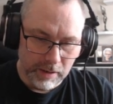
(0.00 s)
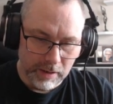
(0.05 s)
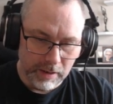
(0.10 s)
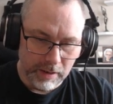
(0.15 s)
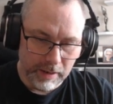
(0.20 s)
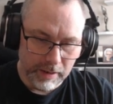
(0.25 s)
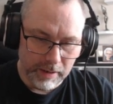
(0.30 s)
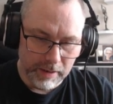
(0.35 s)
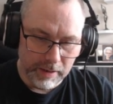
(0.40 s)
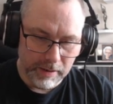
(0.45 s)

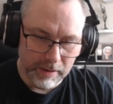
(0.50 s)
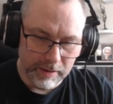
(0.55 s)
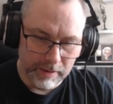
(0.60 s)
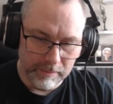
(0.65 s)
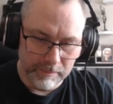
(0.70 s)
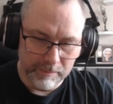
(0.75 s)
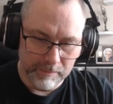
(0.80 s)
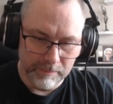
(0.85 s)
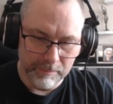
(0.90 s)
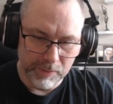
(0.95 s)

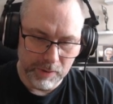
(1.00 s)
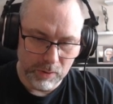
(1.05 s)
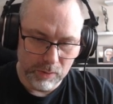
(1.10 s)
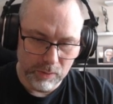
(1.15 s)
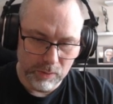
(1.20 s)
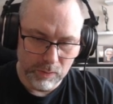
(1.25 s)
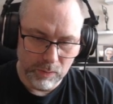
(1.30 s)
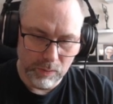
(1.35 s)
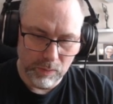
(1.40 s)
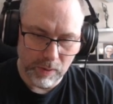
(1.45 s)
um,
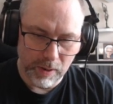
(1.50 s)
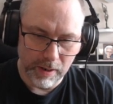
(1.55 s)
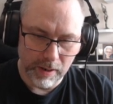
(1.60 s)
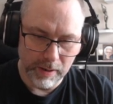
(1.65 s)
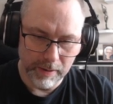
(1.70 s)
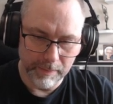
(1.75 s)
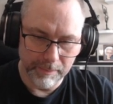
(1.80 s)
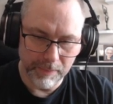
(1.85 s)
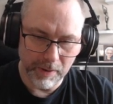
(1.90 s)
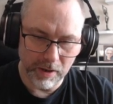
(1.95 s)
blue
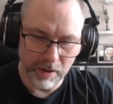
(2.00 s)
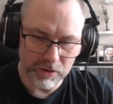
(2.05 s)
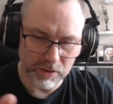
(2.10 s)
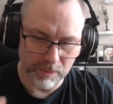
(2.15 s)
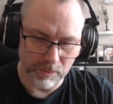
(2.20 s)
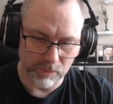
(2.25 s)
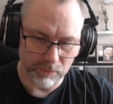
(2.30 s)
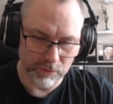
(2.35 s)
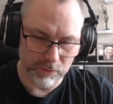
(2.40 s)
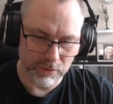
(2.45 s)

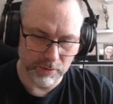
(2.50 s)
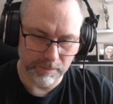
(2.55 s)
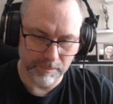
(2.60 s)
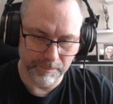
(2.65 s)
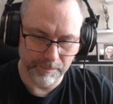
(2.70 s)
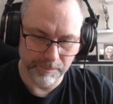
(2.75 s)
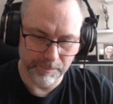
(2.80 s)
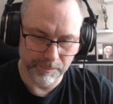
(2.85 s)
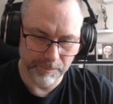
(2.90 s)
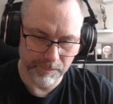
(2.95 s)
basketballs.
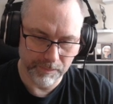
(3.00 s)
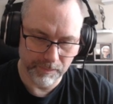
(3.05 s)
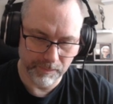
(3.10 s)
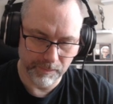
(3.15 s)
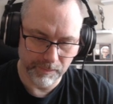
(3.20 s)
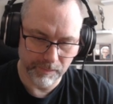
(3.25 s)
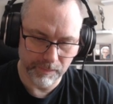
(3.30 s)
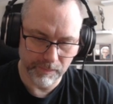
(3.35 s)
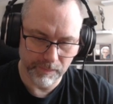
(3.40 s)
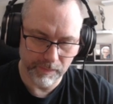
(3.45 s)

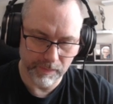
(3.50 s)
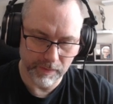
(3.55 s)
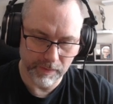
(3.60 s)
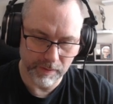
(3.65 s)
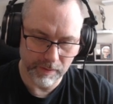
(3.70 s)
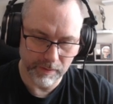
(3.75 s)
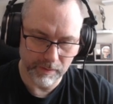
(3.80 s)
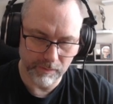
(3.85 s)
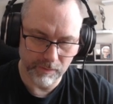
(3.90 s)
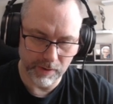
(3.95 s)

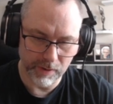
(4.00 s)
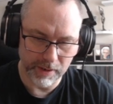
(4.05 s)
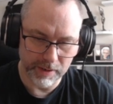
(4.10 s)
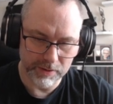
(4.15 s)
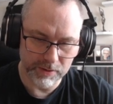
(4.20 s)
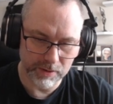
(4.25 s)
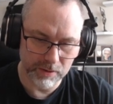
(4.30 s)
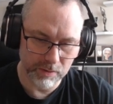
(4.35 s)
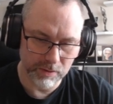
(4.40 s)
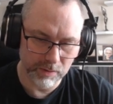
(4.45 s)
Right,
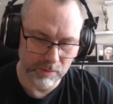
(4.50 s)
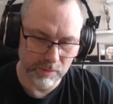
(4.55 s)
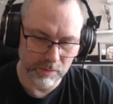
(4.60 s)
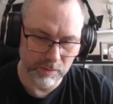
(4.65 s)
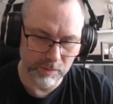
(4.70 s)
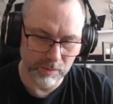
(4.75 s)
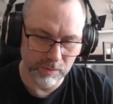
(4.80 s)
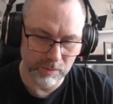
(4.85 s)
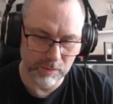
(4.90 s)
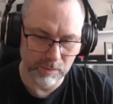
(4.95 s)
let's
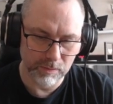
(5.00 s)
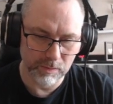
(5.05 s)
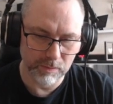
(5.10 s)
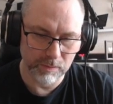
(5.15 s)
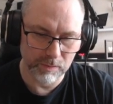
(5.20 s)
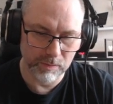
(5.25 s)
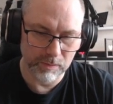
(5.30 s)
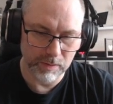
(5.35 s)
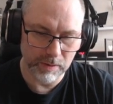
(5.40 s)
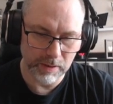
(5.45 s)
do
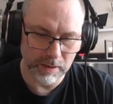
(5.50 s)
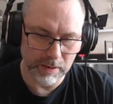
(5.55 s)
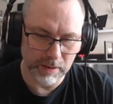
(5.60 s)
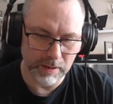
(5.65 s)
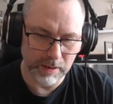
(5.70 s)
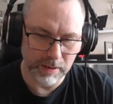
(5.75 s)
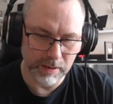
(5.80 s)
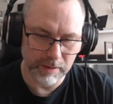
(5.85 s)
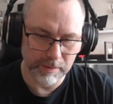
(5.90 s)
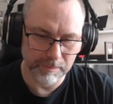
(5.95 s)

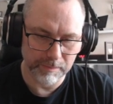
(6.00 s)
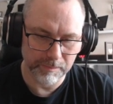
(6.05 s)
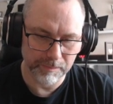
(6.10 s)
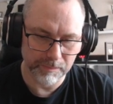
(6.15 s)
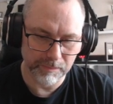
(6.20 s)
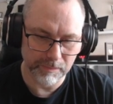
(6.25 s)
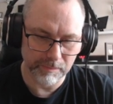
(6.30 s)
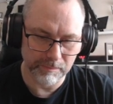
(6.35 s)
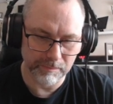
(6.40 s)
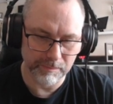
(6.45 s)
um,
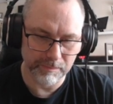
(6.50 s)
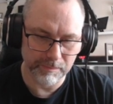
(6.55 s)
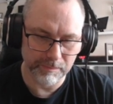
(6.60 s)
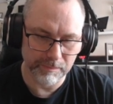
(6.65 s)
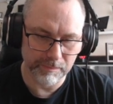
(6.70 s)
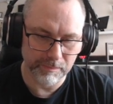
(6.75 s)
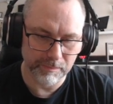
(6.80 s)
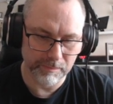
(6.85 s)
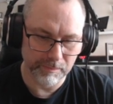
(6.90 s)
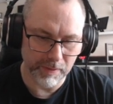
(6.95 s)

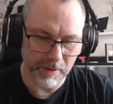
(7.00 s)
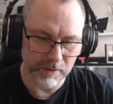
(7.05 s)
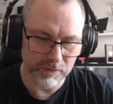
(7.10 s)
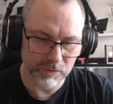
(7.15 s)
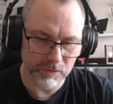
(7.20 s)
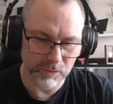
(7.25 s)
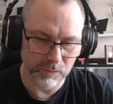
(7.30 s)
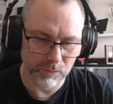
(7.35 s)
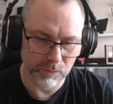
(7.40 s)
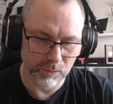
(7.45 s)

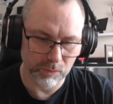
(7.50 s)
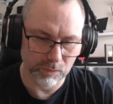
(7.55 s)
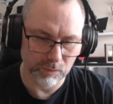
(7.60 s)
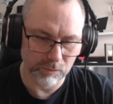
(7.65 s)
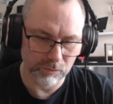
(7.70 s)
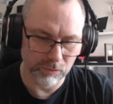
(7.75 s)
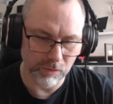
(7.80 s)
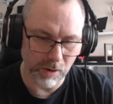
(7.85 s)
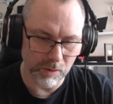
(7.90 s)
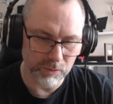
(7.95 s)
puzzle
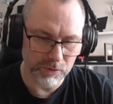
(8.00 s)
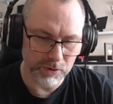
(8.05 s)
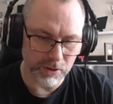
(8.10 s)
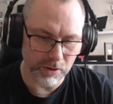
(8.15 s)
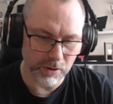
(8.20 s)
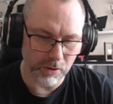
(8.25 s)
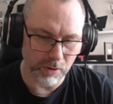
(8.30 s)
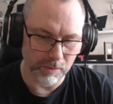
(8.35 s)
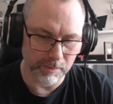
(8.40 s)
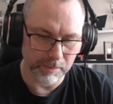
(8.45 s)
rotor
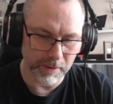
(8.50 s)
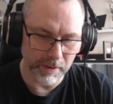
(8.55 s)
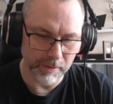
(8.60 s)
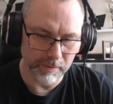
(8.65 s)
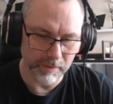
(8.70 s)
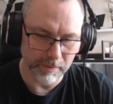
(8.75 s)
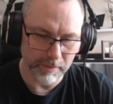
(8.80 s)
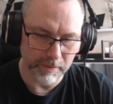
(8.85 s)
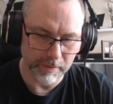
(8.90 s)
combo. Awesome.